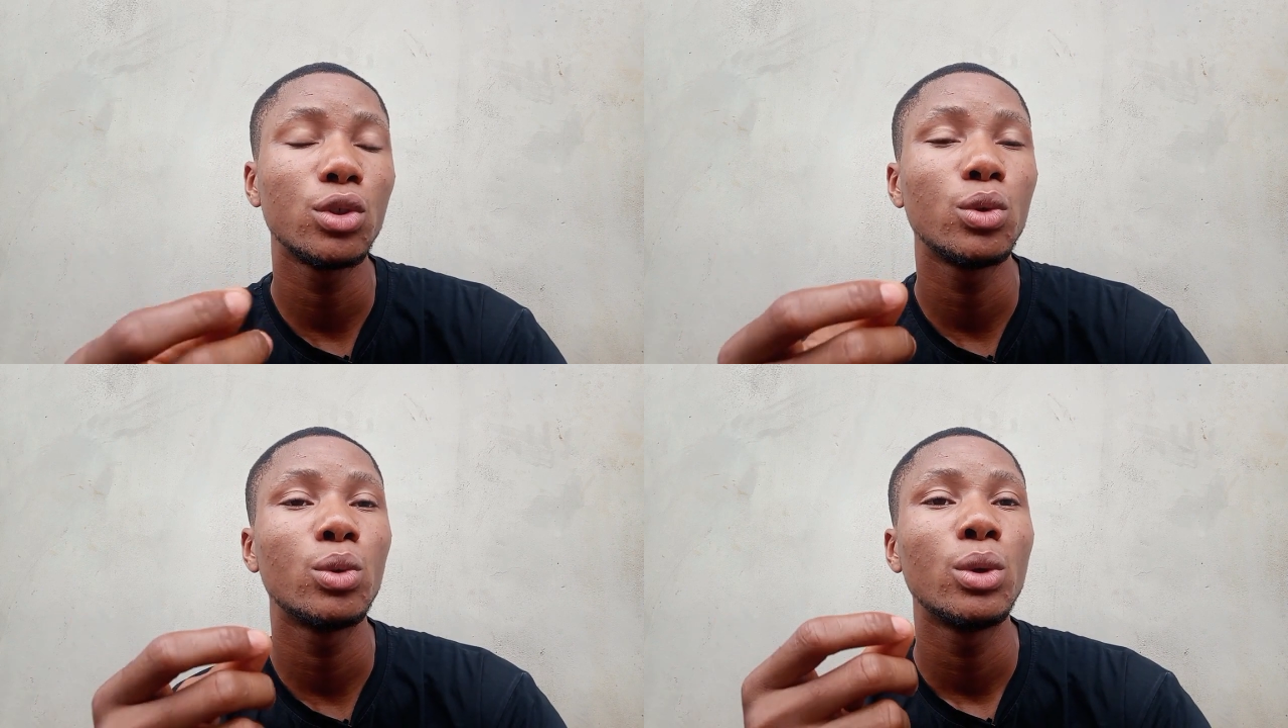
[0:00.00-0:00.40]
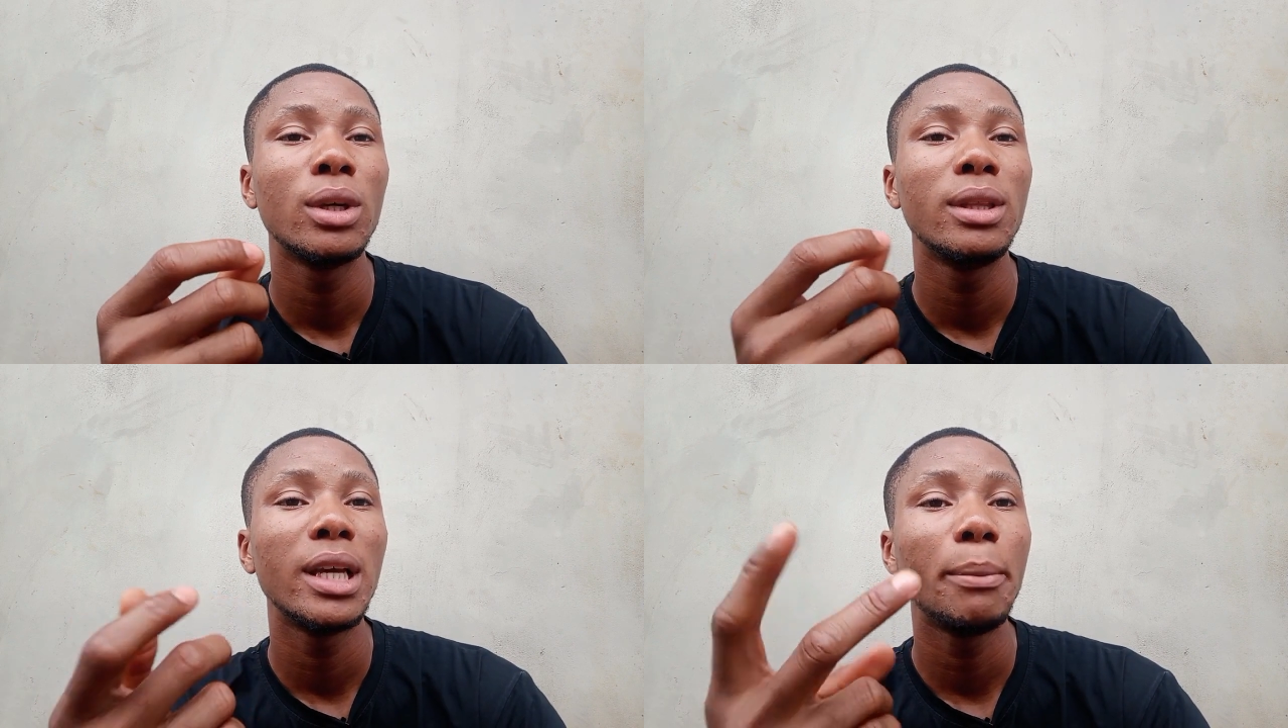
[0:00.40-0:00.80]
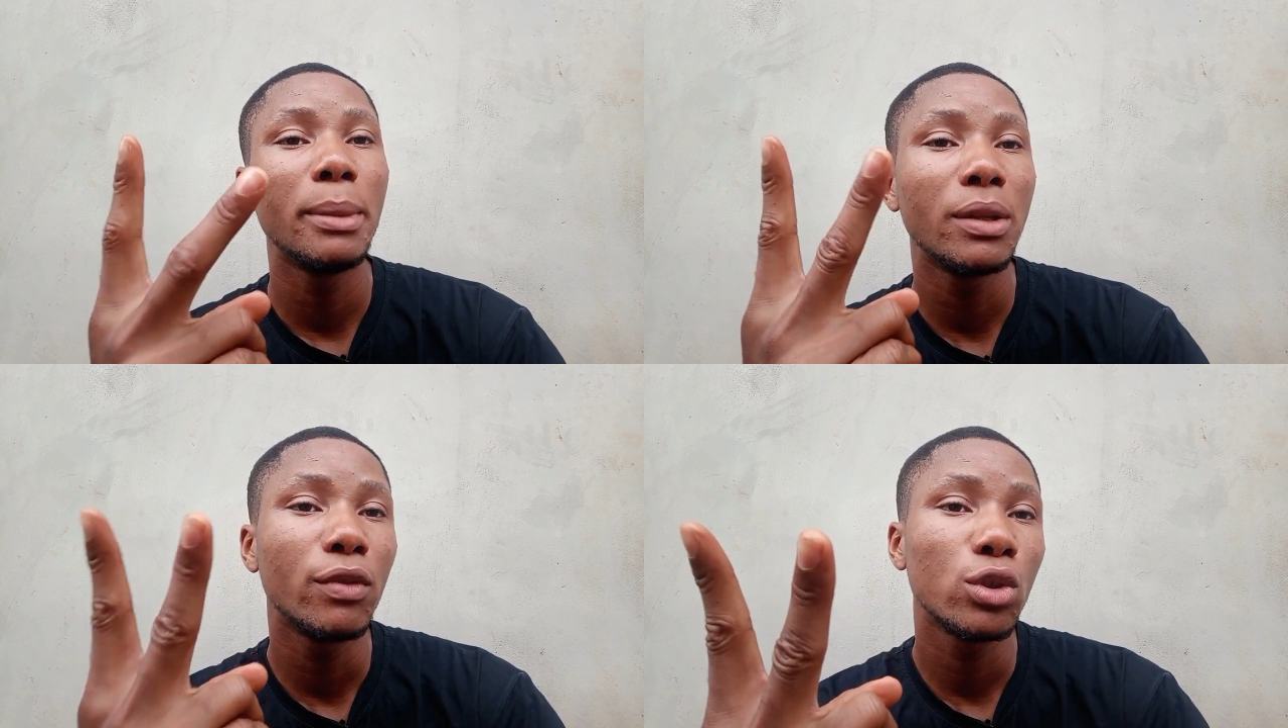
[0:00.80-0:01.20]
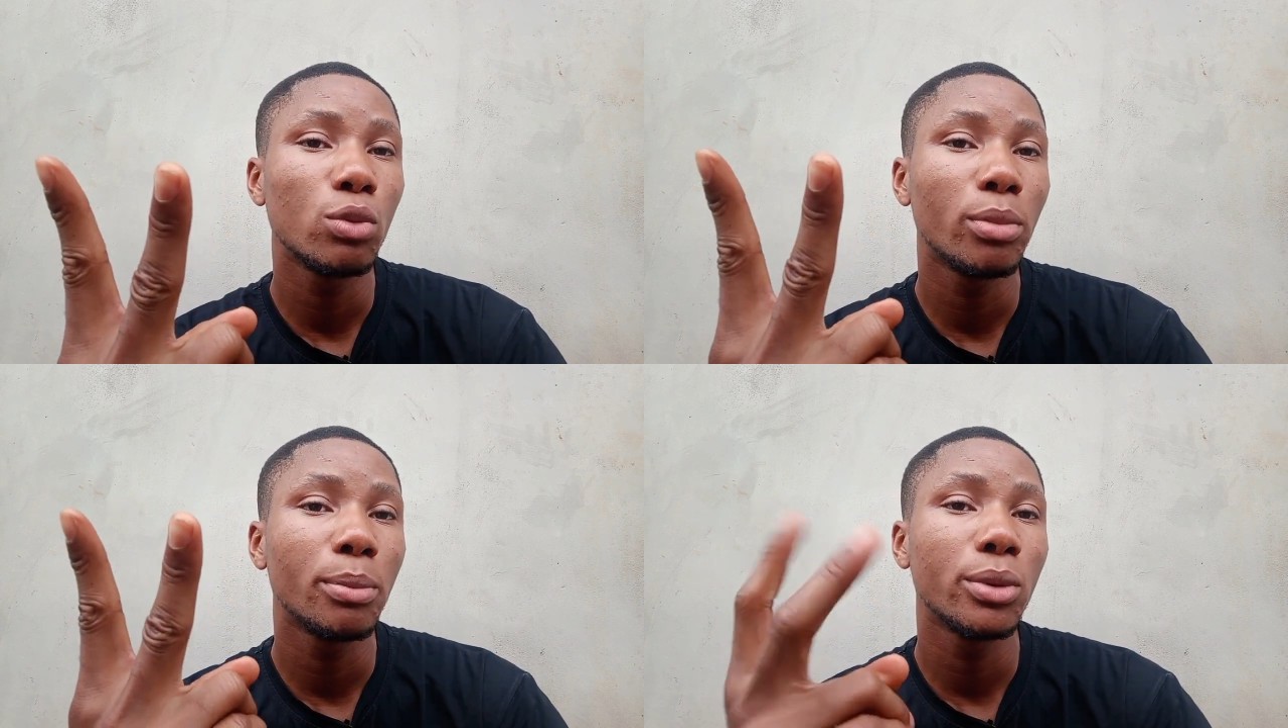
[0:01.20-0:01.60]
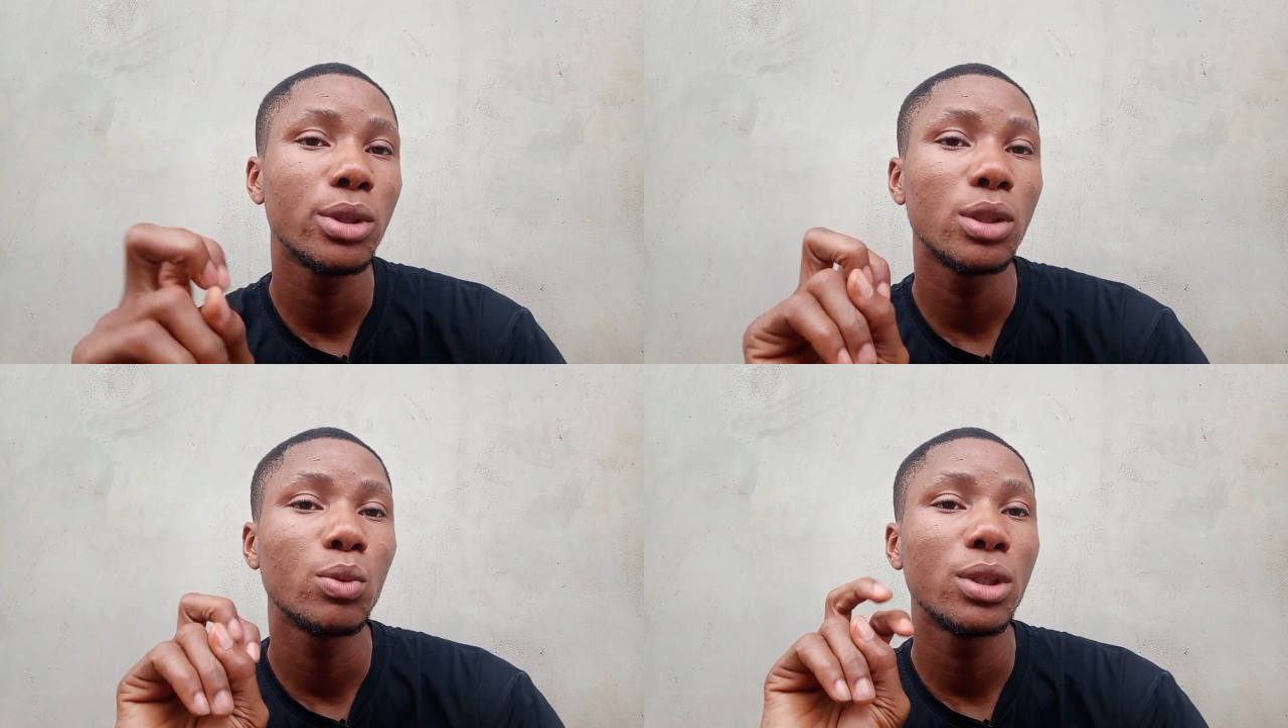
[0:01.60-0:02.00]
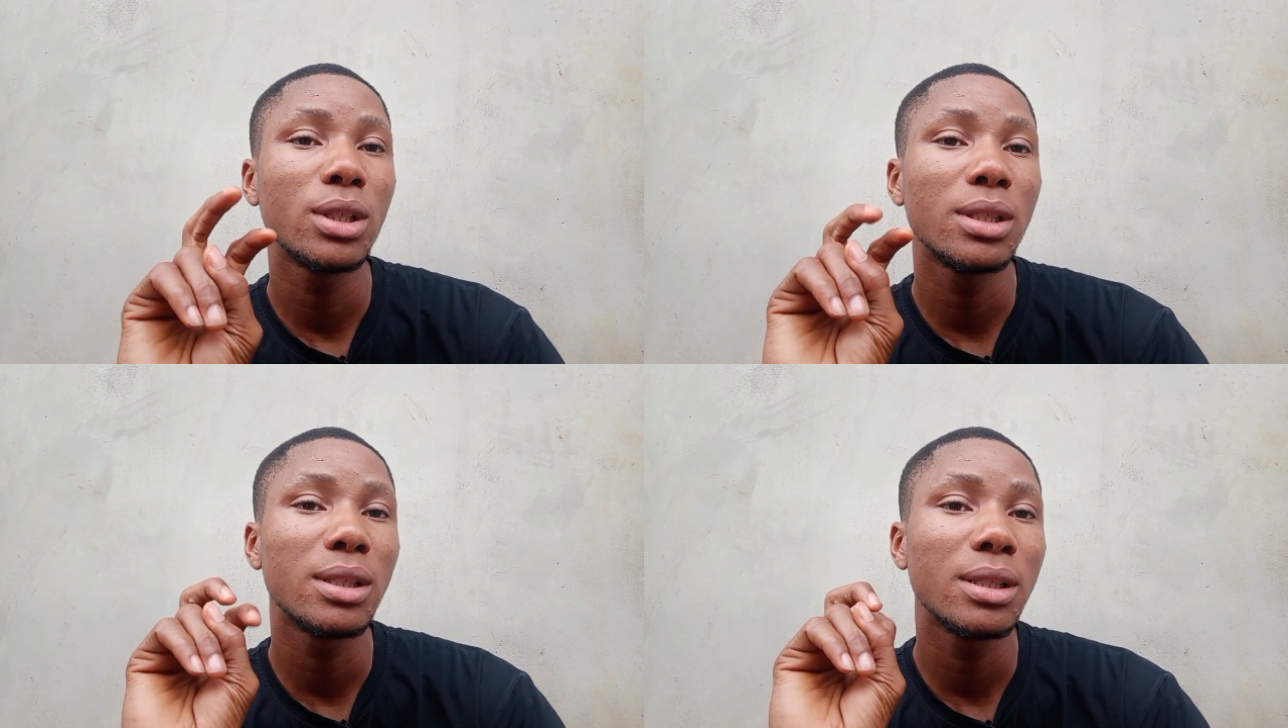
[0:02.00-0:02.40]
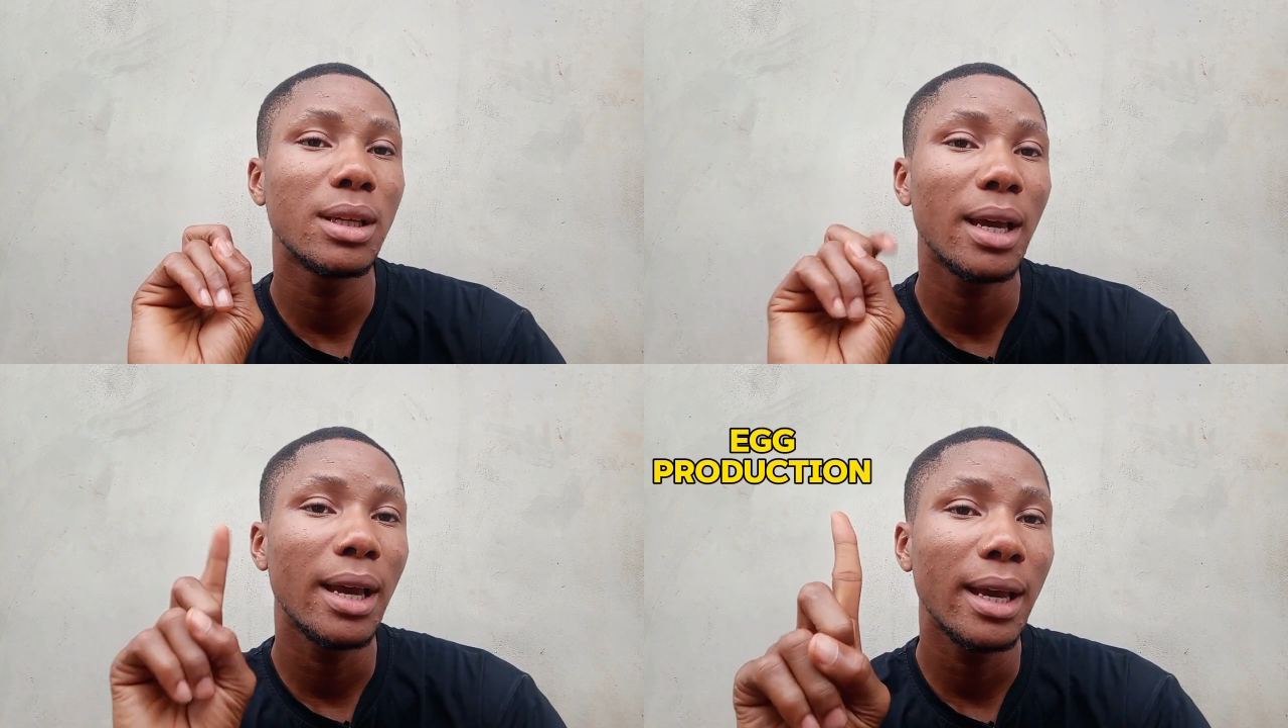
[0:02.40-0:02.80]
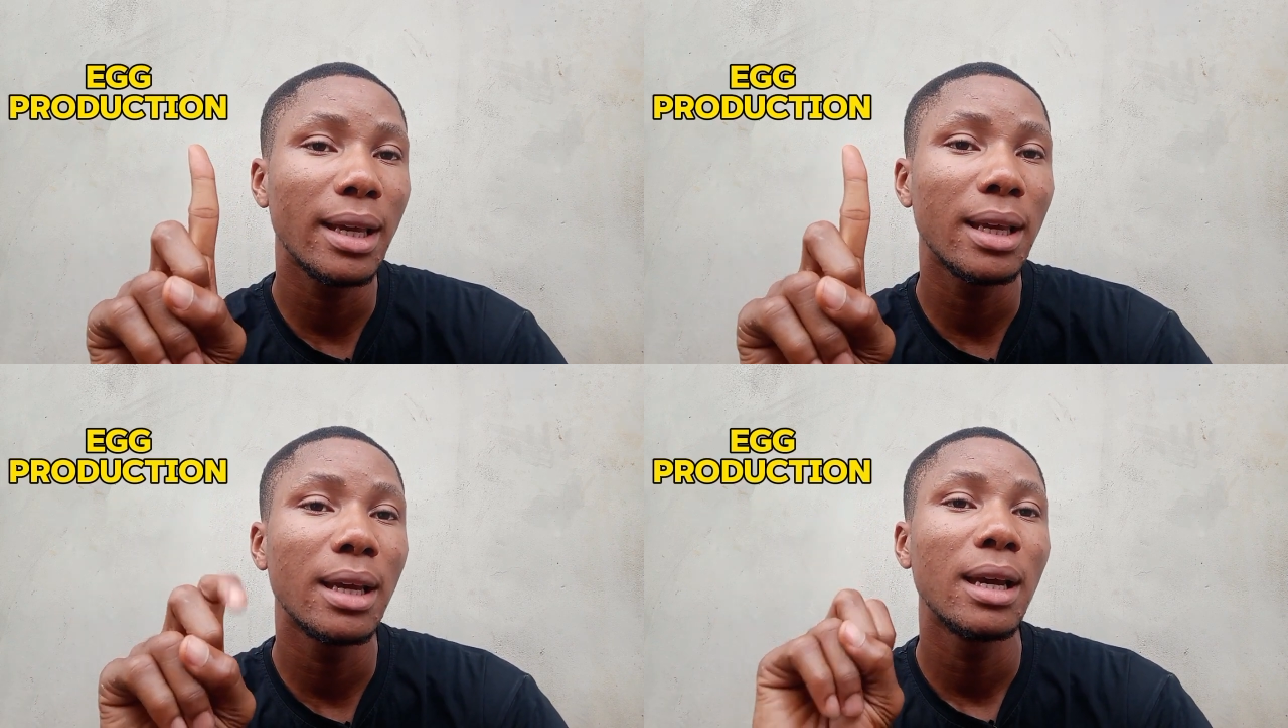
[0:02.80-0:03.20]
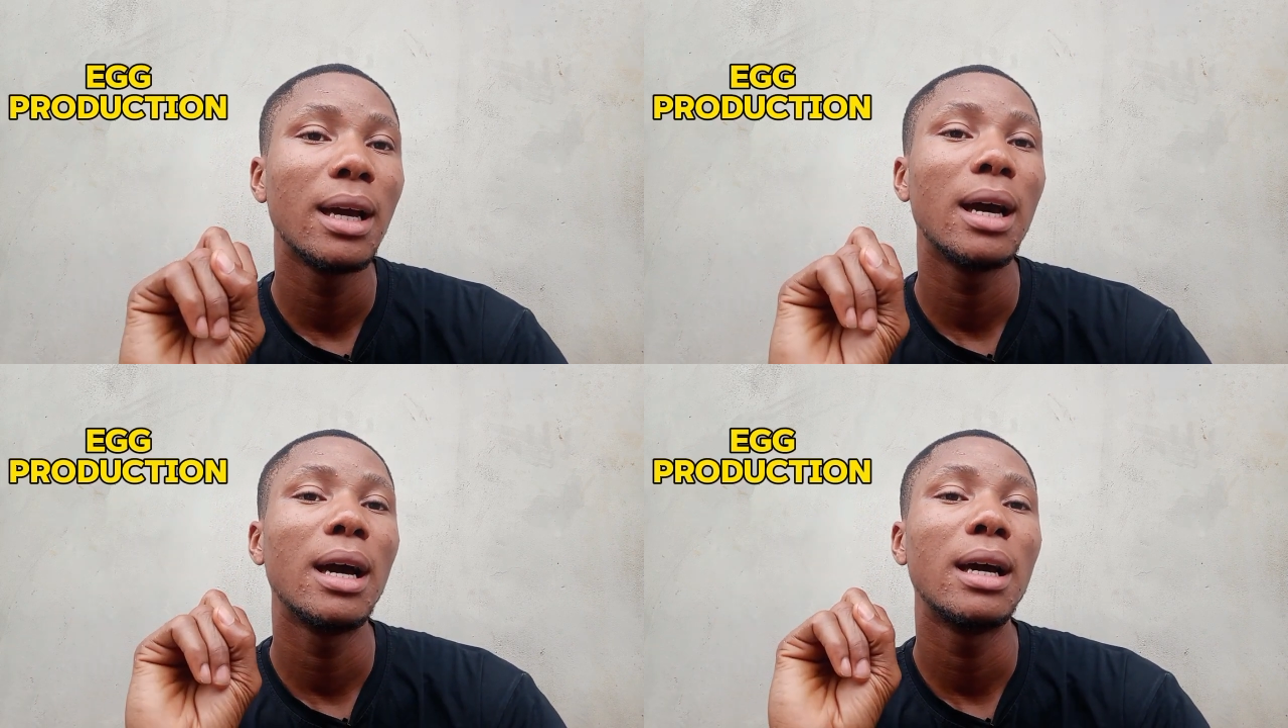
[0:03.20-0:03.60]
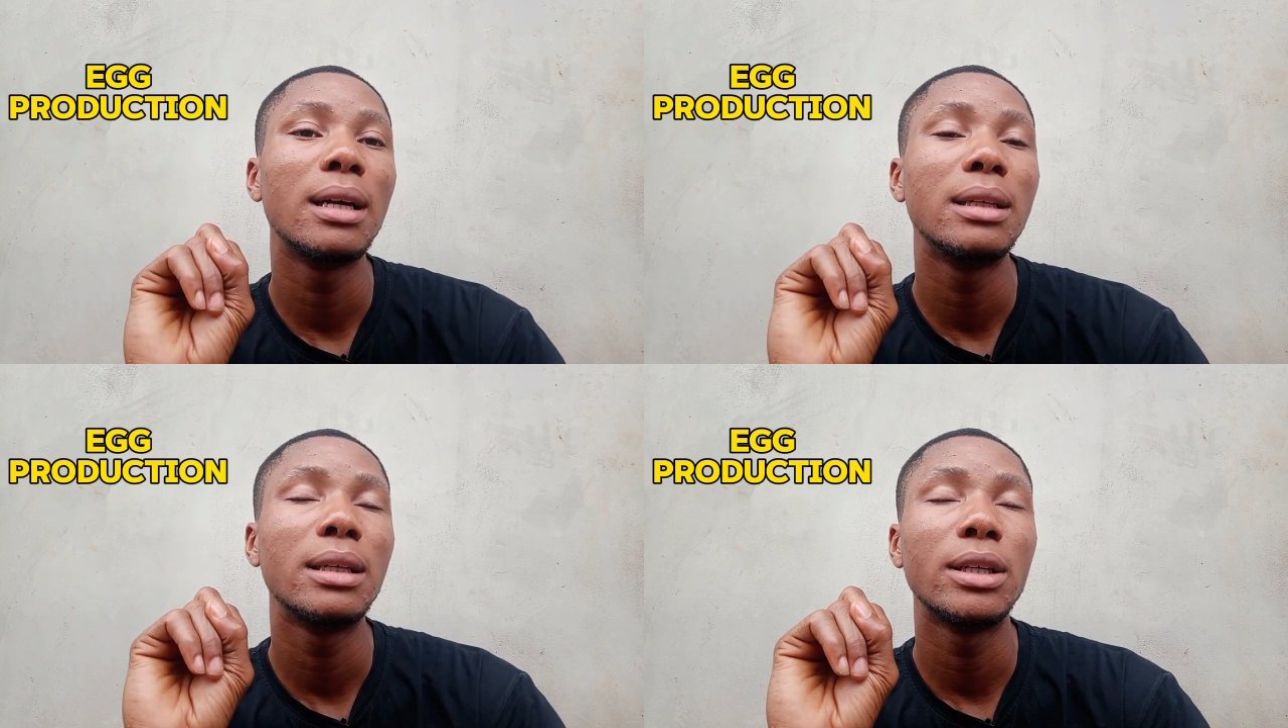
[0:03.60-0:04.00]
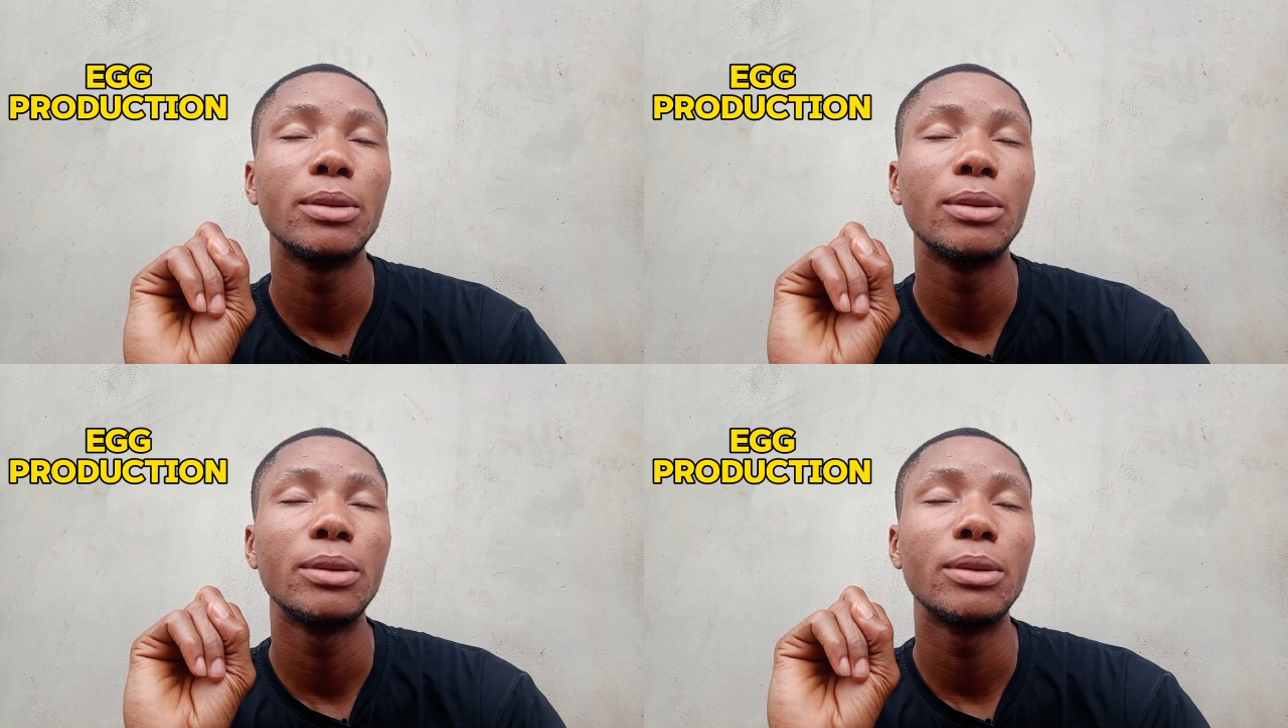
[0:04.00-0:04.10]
So they are meant for two purposes, which is egg and